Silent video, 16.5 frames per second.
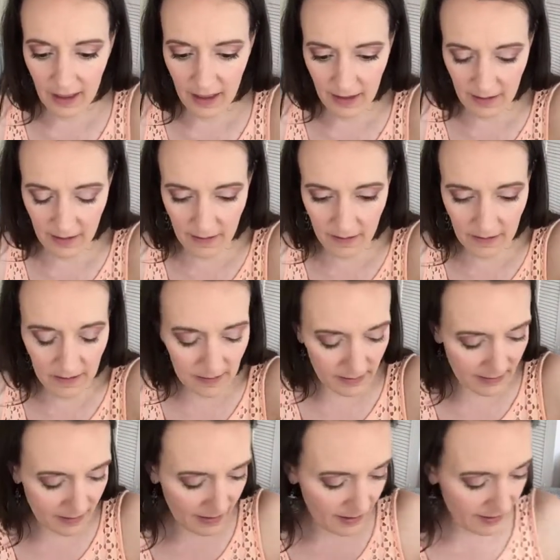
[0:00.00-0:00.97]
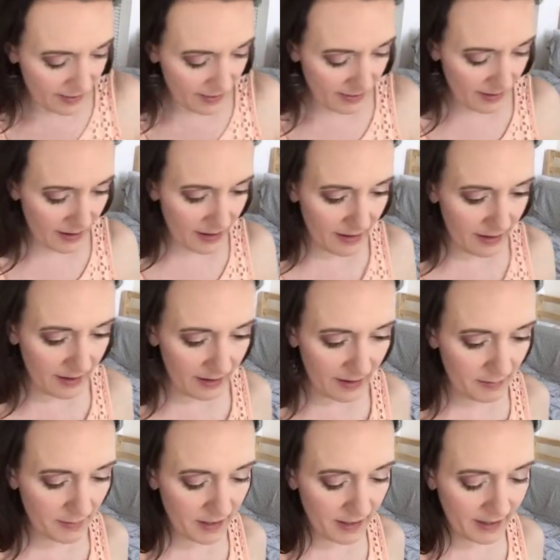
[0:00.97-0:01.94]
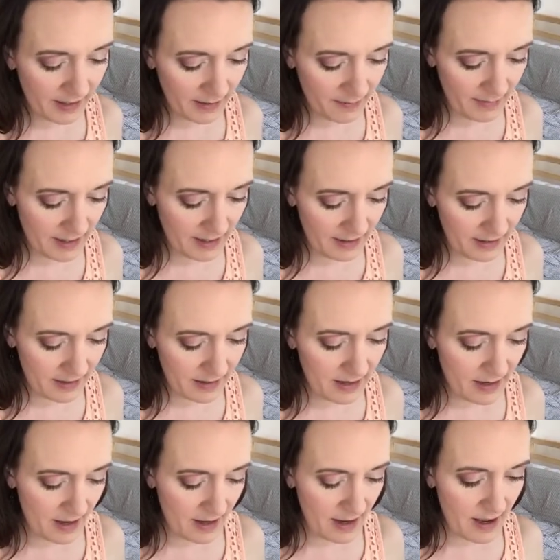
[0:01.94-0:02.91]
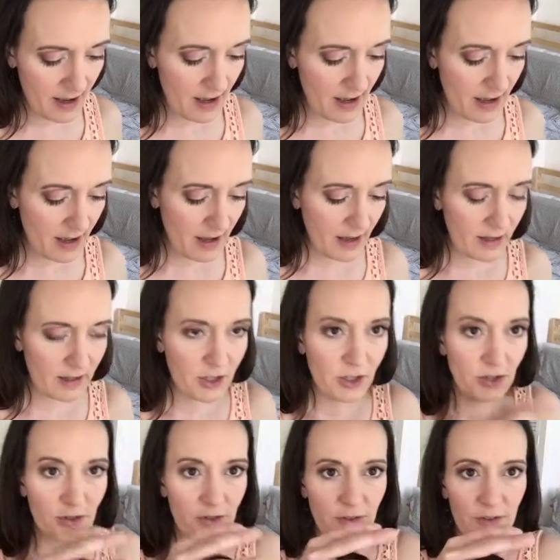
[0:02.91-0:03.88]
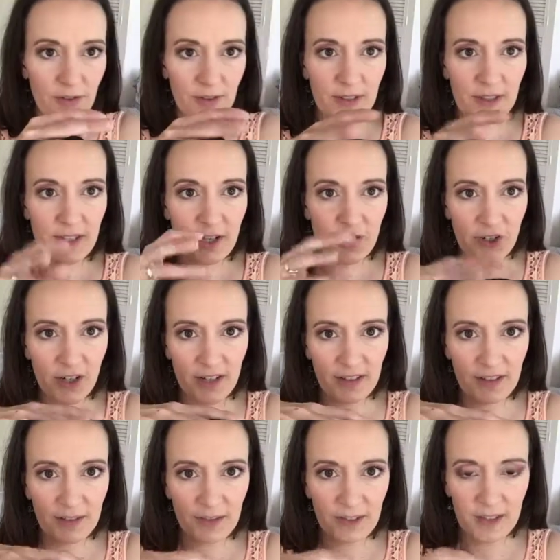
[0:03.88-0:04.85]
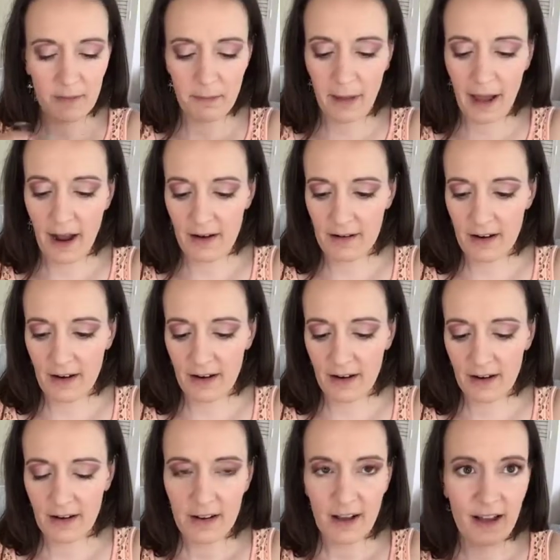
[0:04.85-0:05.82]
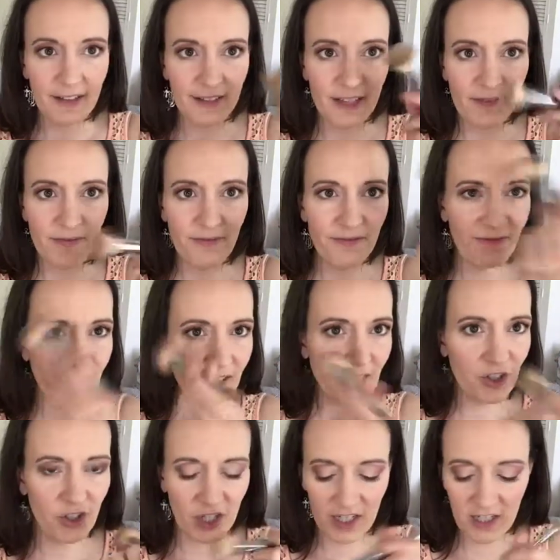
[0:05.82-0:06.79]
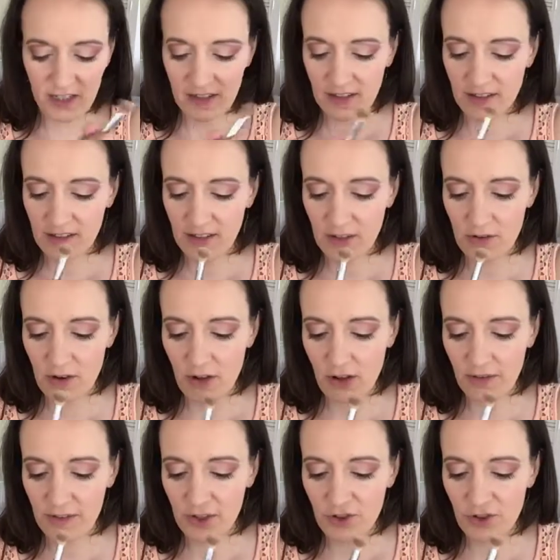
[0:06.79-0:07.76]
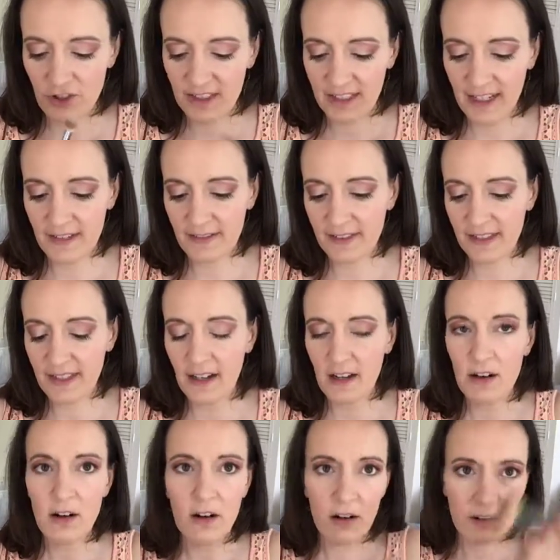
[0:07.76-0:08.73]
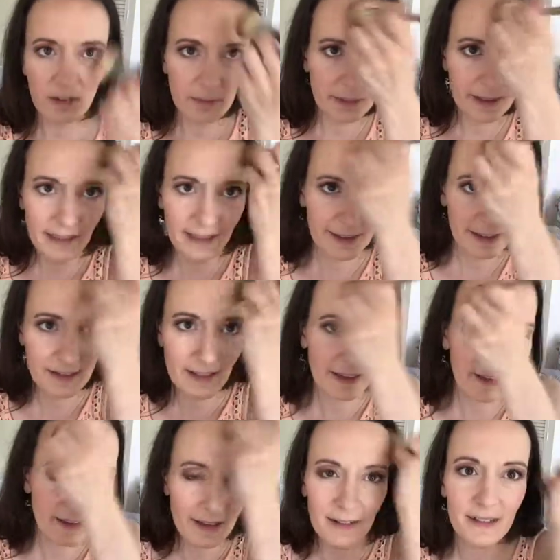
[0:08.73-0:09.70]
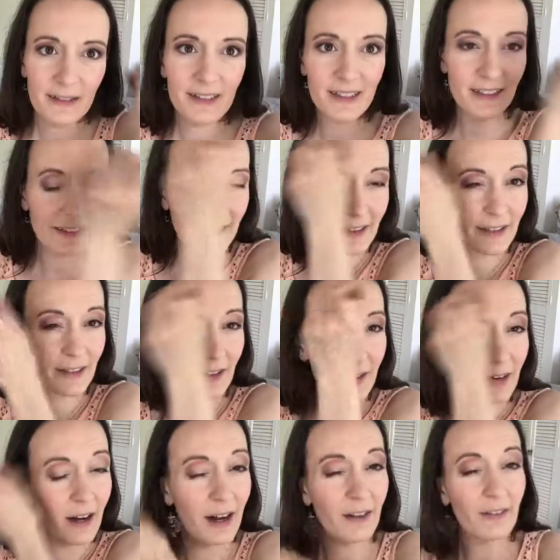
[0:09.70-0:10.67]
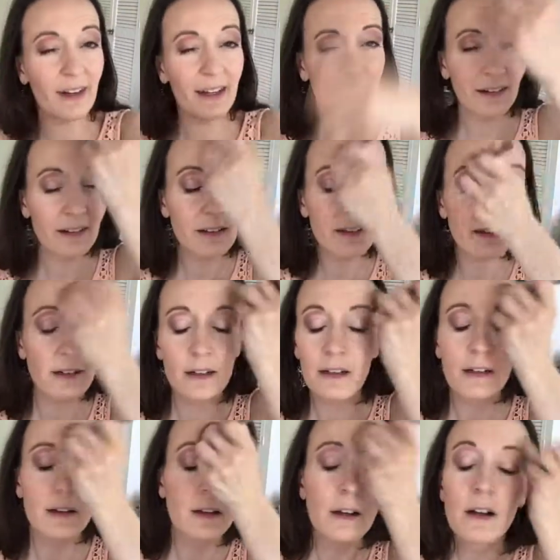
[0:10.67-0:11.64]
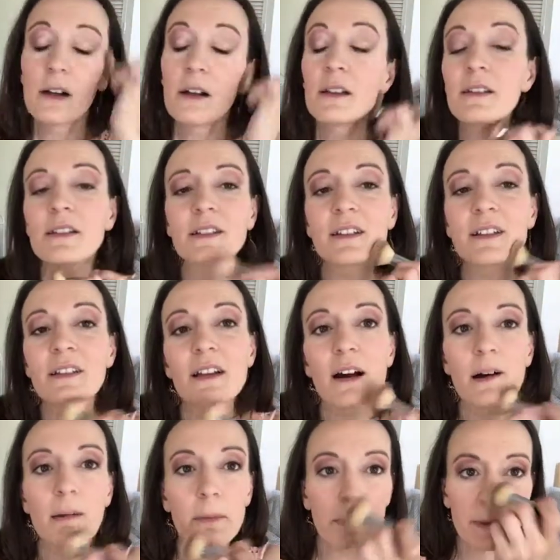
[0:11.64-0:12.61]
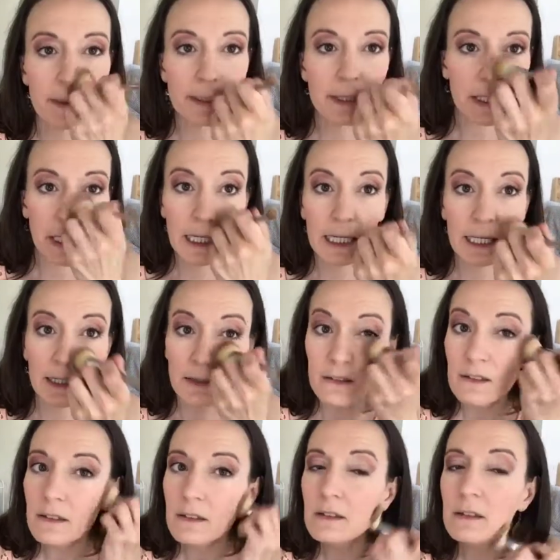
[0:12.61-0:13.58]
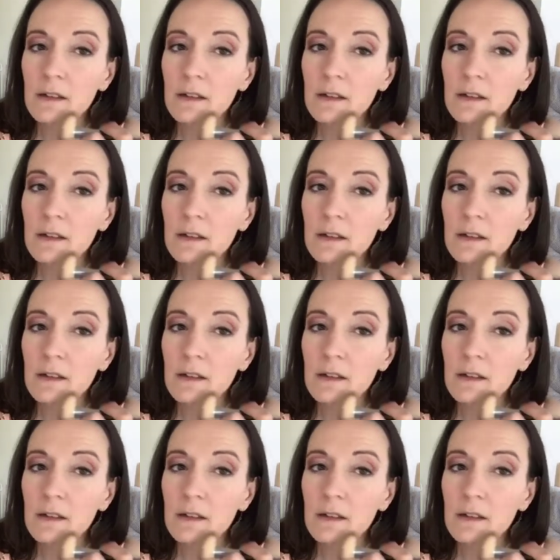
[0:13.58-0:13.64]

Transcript: And then I'm going to come in and use the translucent powder as the finishing to all to just kind of set it all in place. And then since it's so hot right now here, this is going to help the shine.